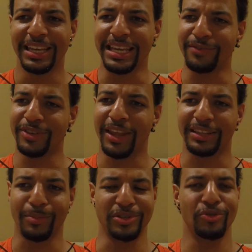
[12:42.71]
even like
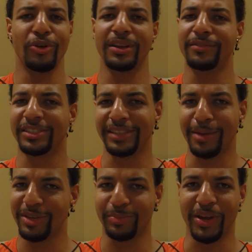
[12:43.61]
the majority of the
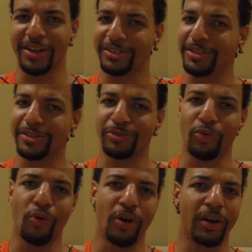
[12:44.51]
same experiences
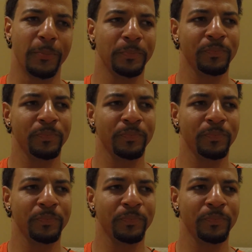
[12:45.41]
or